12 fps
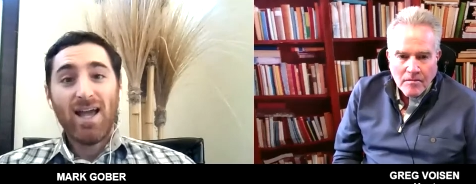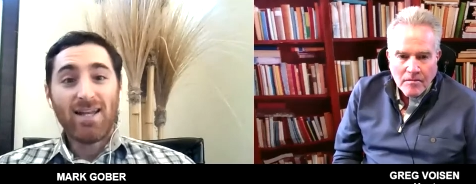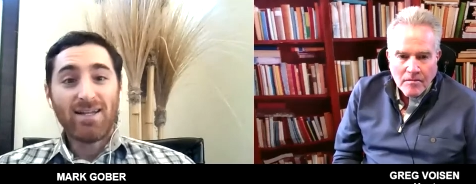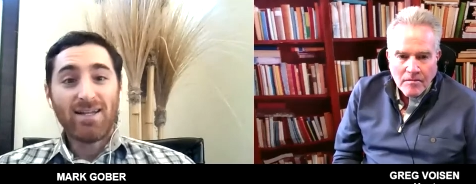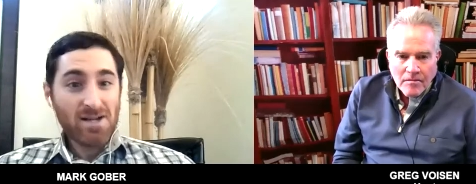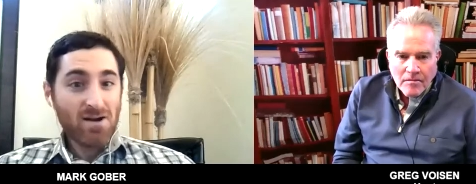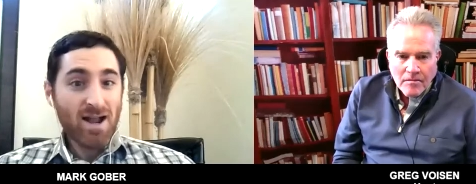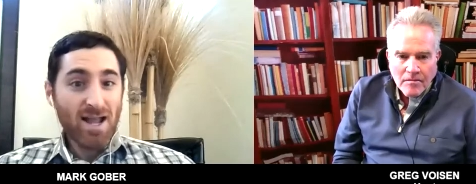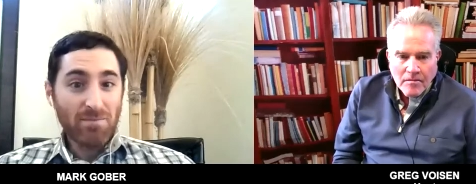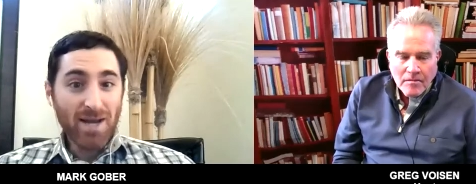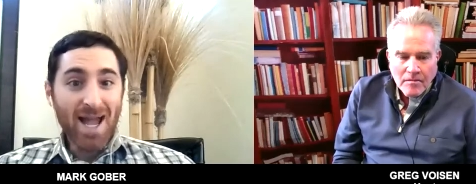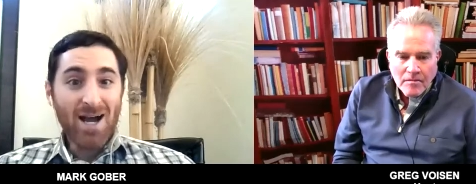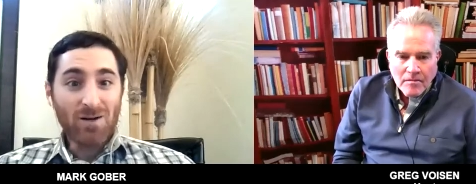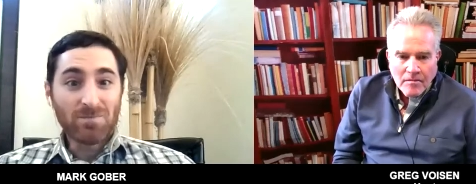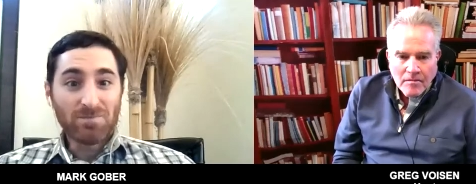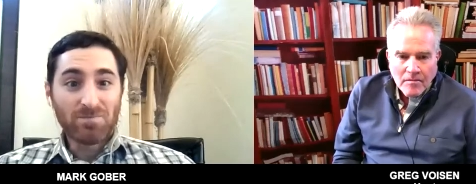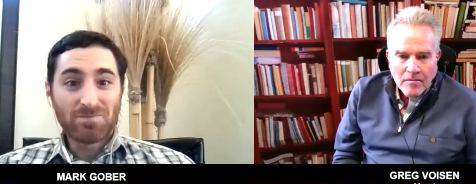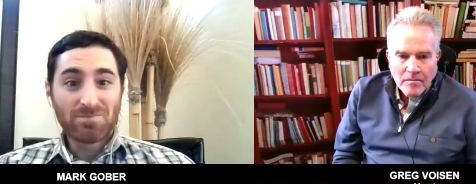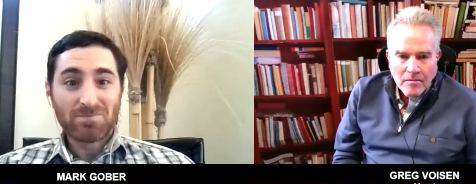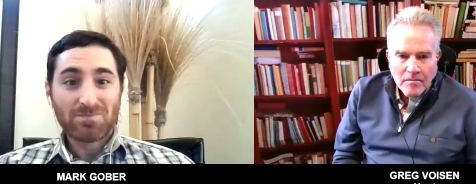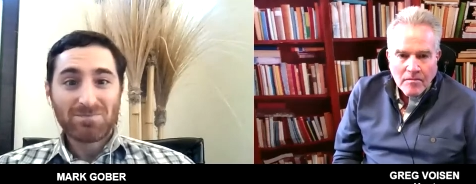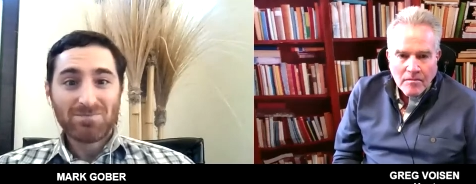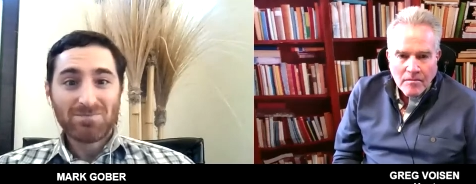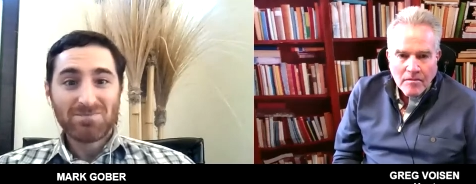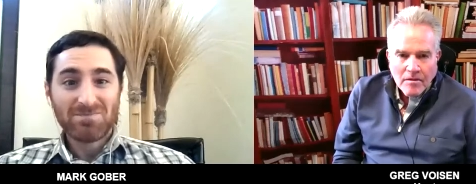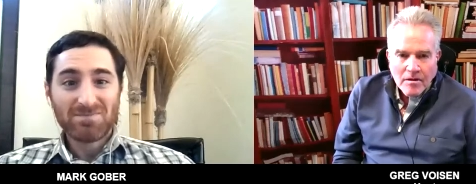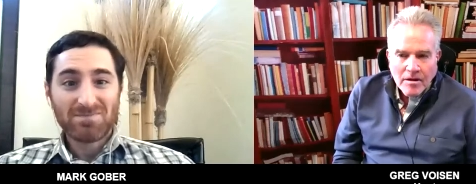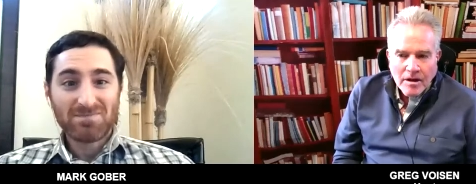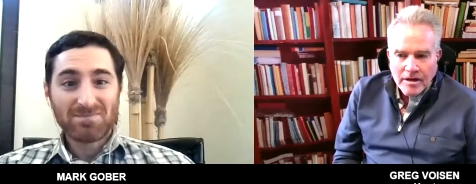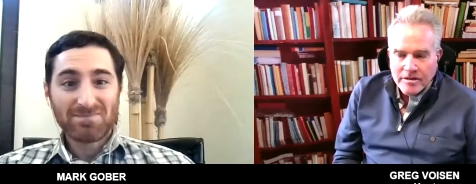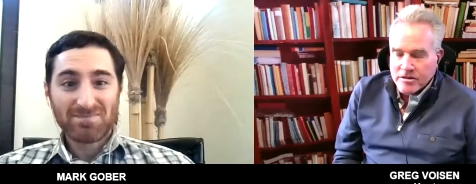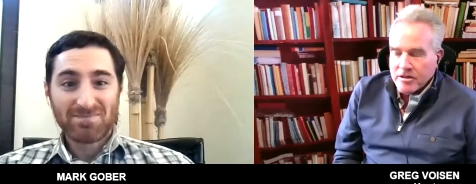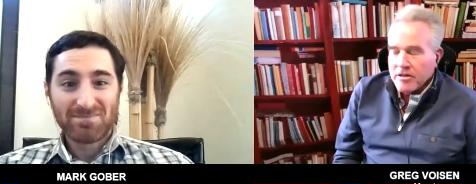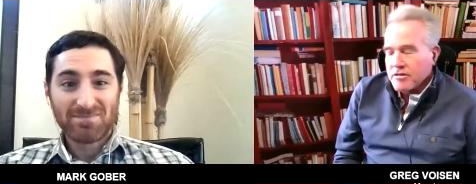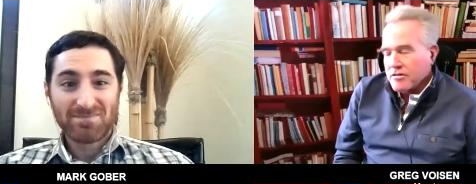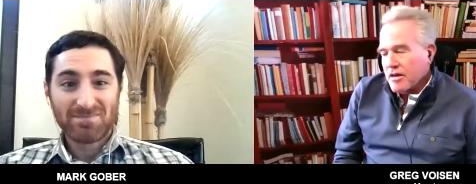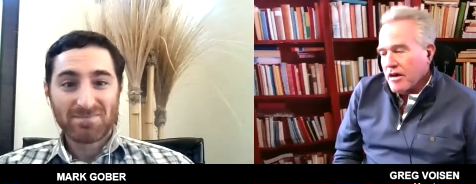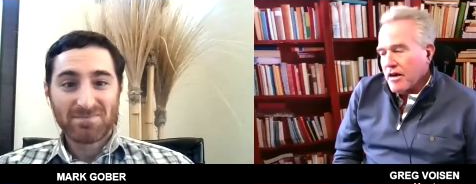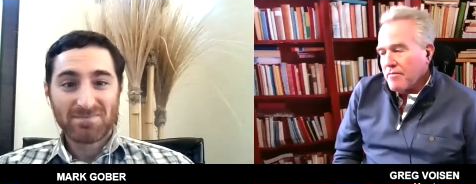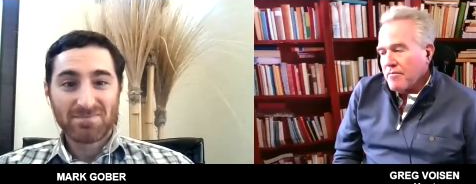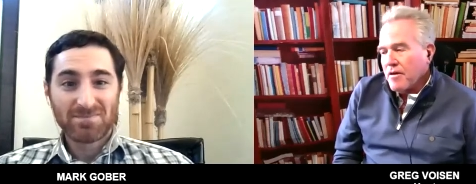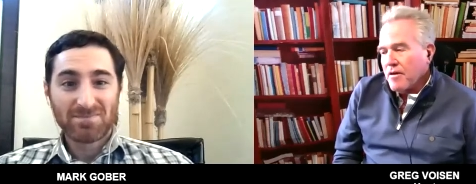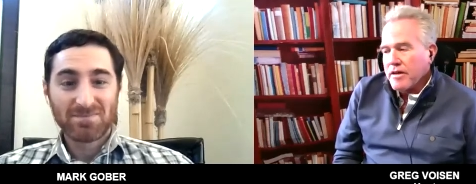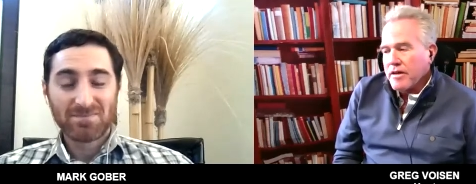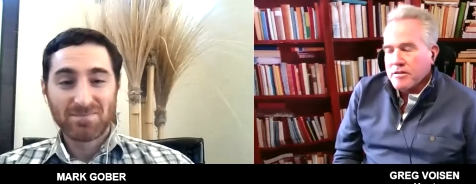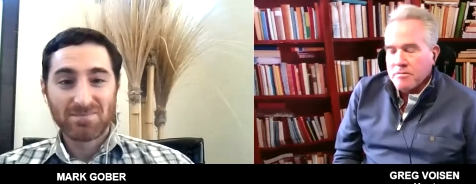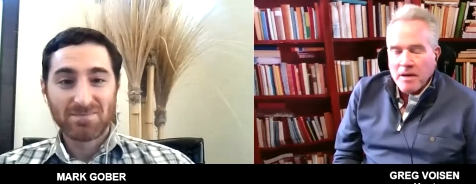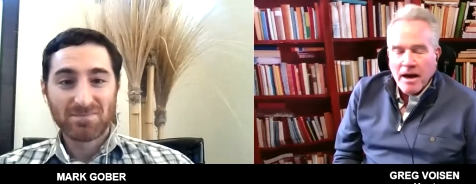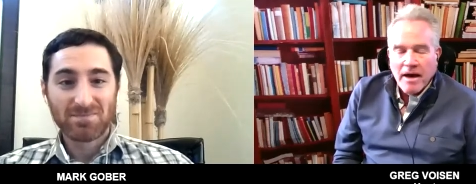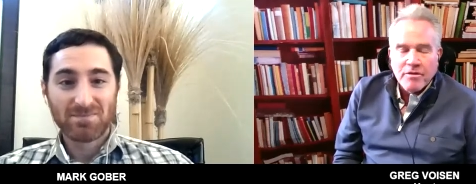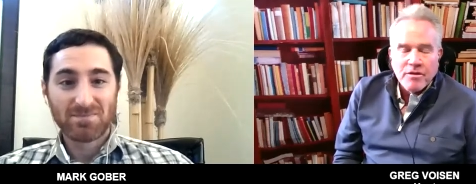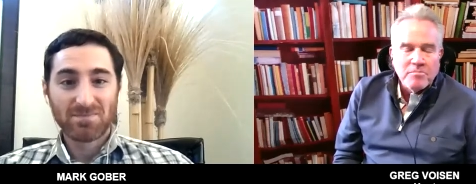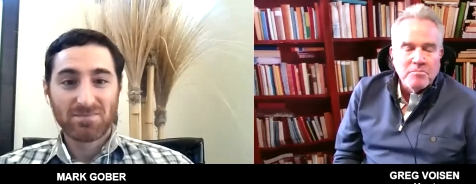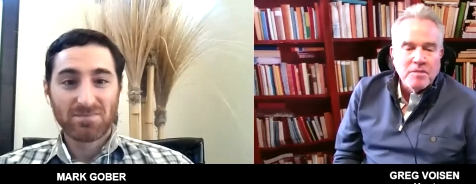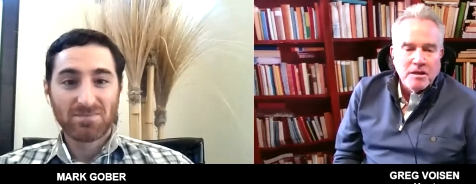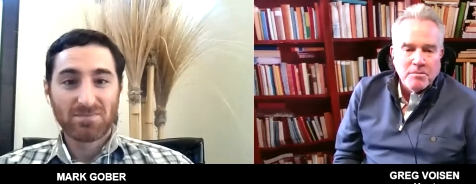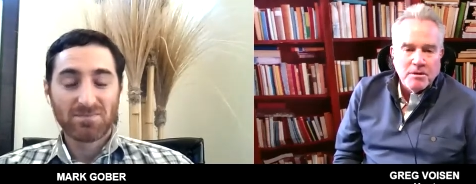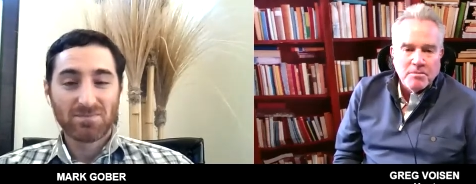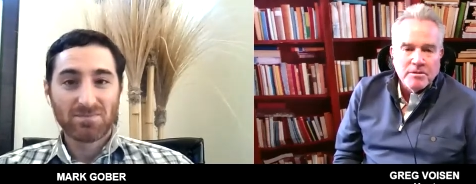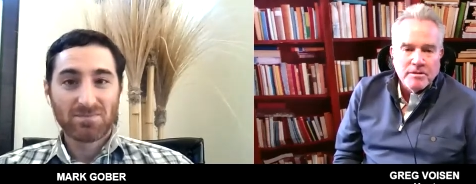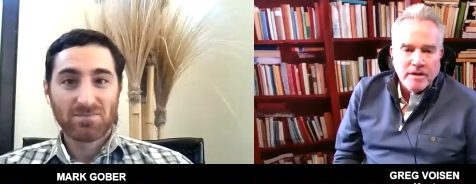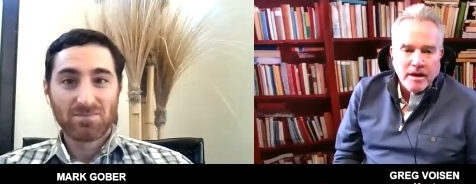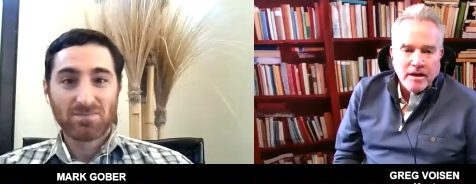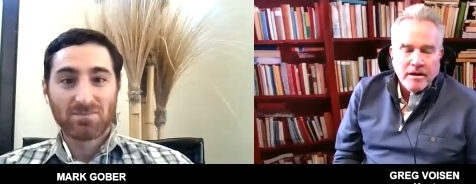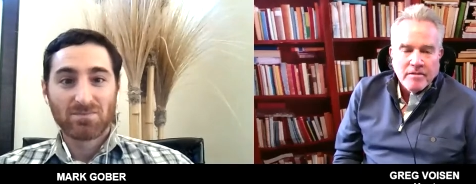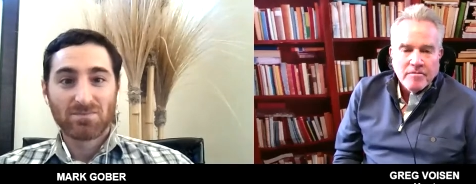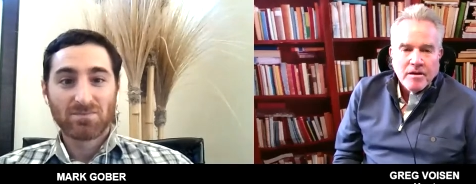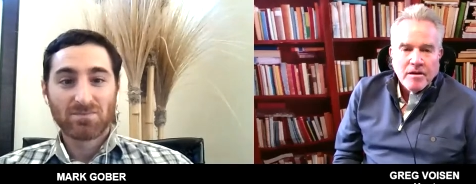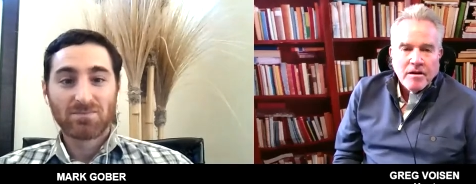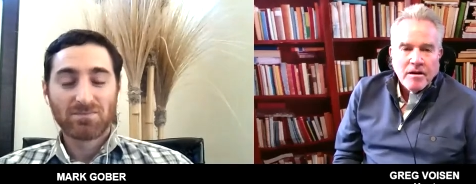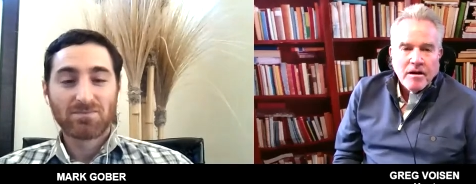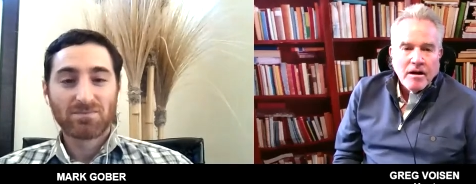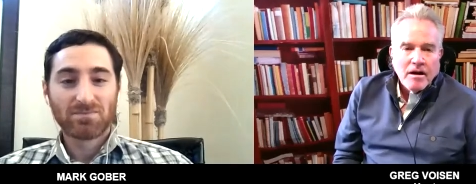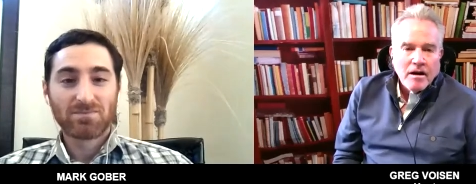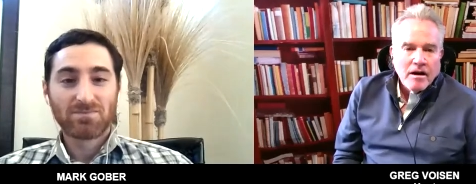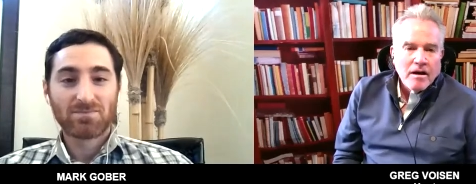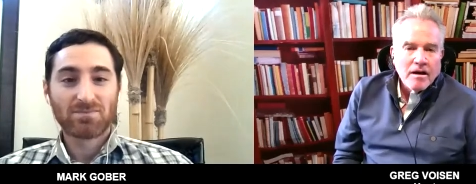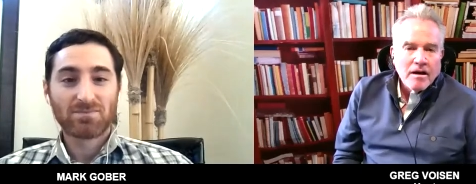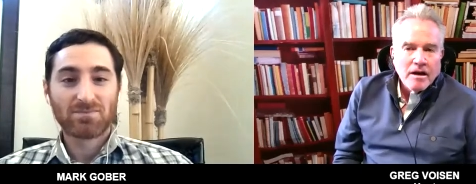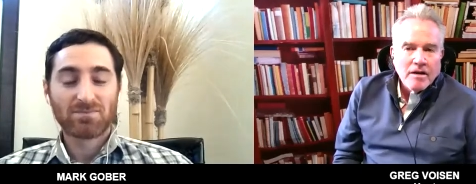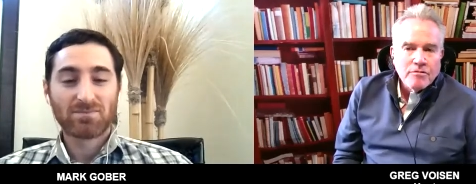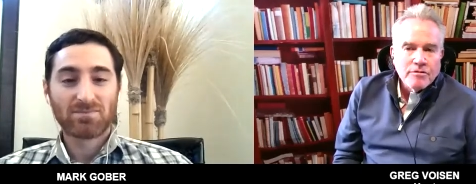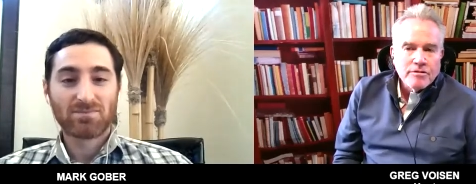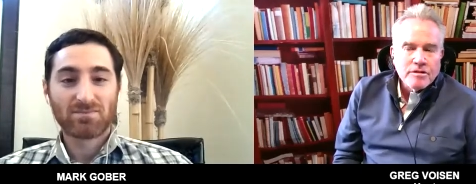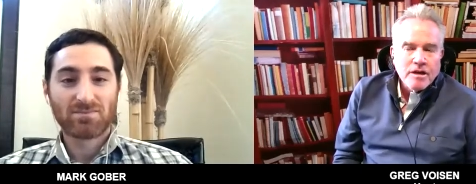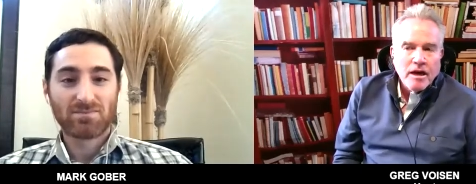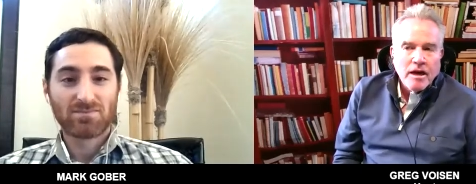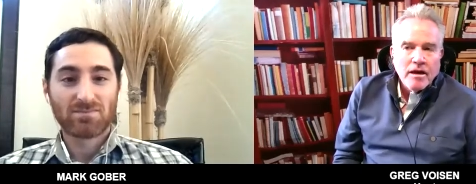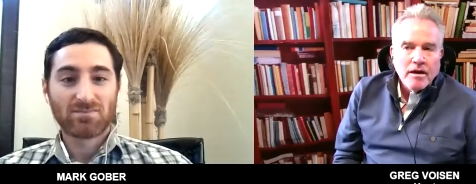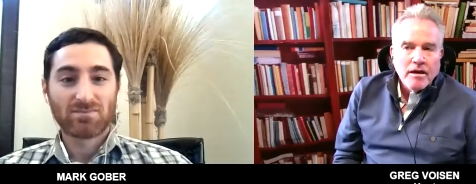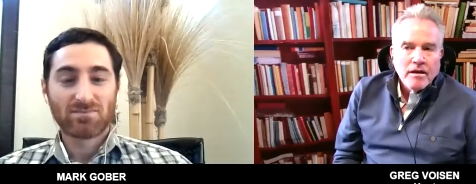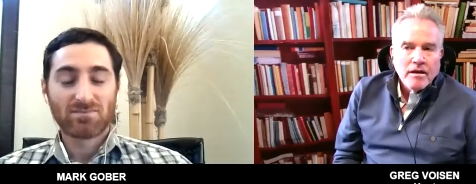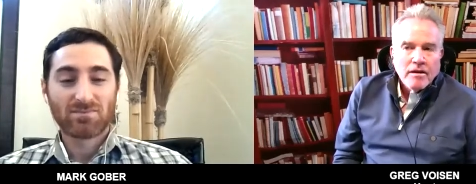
Speaker 1: and here I am now.
Speaker 2: It's it's a um, it's a path that many people take, uh, and I will say